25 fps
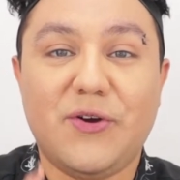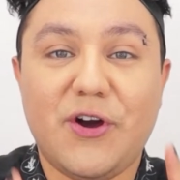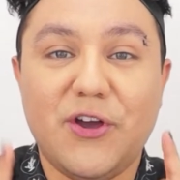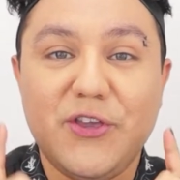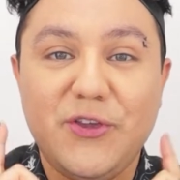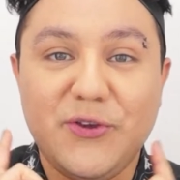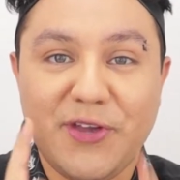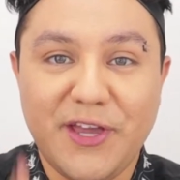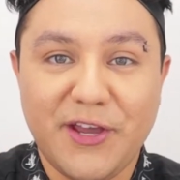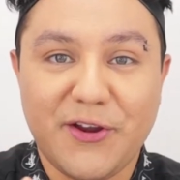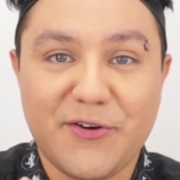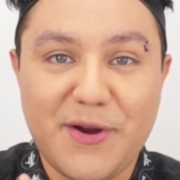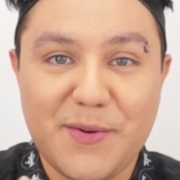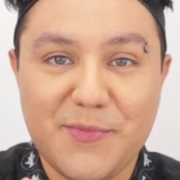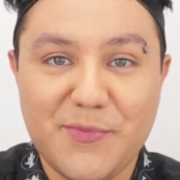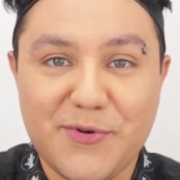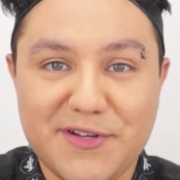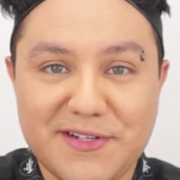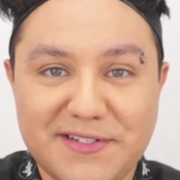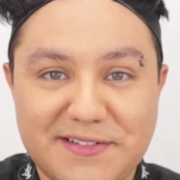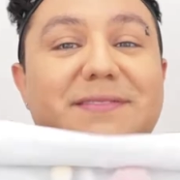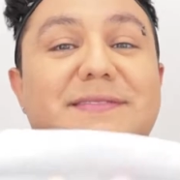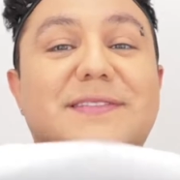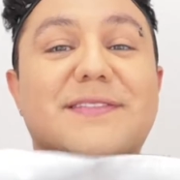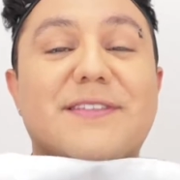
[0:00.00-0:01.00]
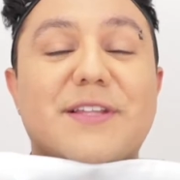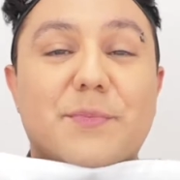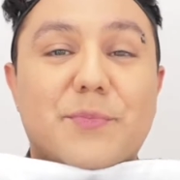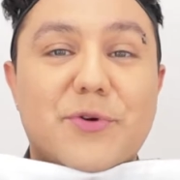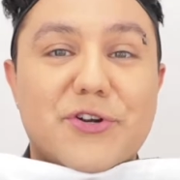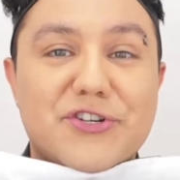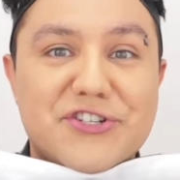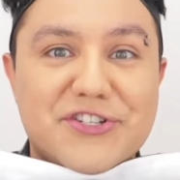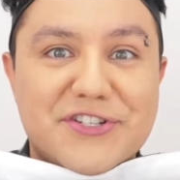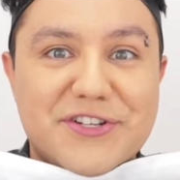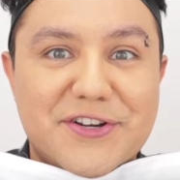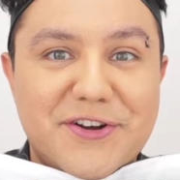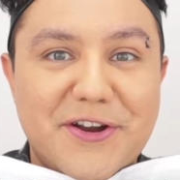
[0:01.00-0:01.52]
how you can grab one. The
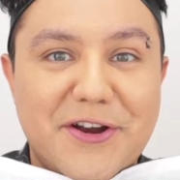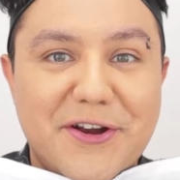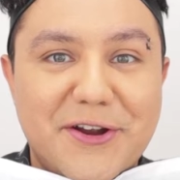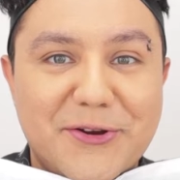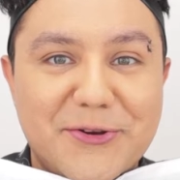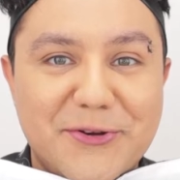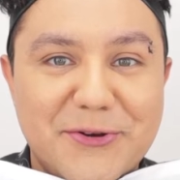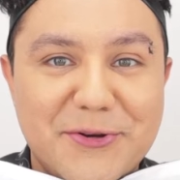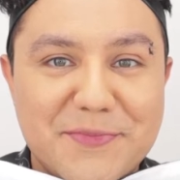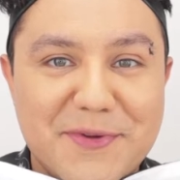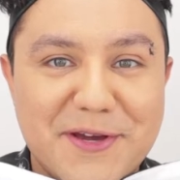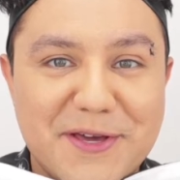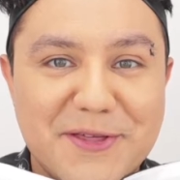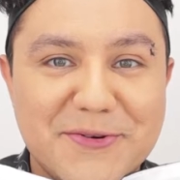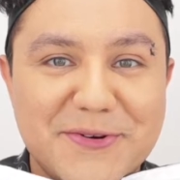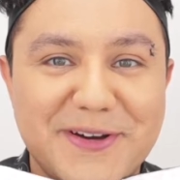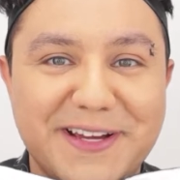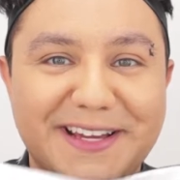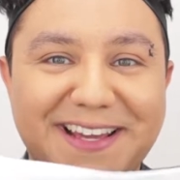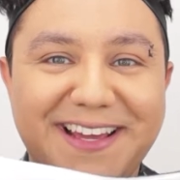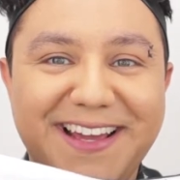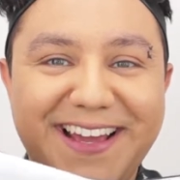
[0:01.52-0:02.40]
brushes are not included, by the way.